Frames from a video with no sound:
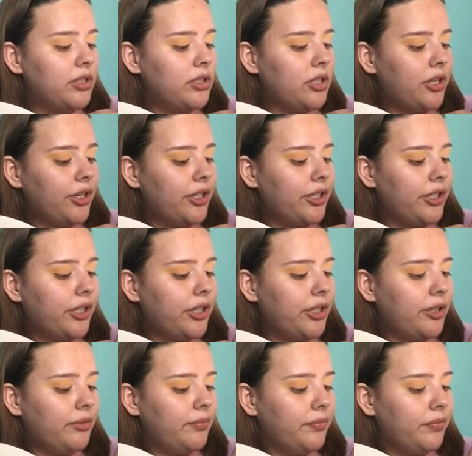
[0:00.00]
a
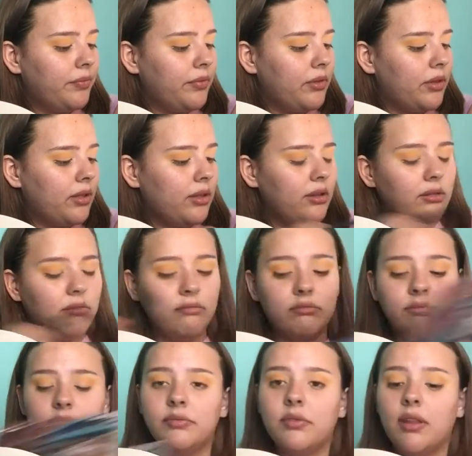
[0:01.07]
darker.
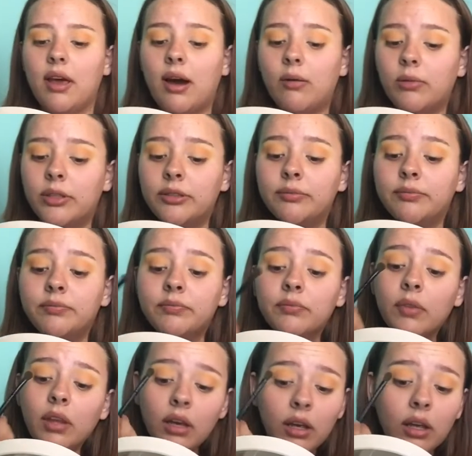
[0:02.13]
That one.
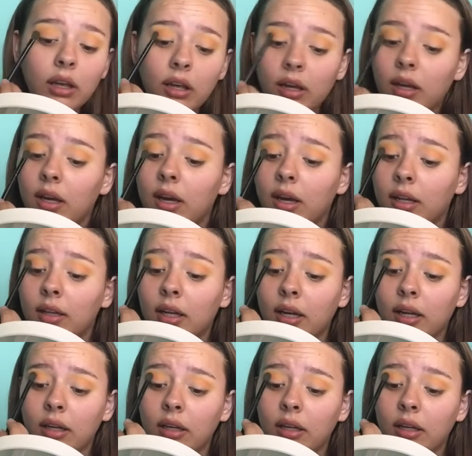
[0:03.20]
And, like,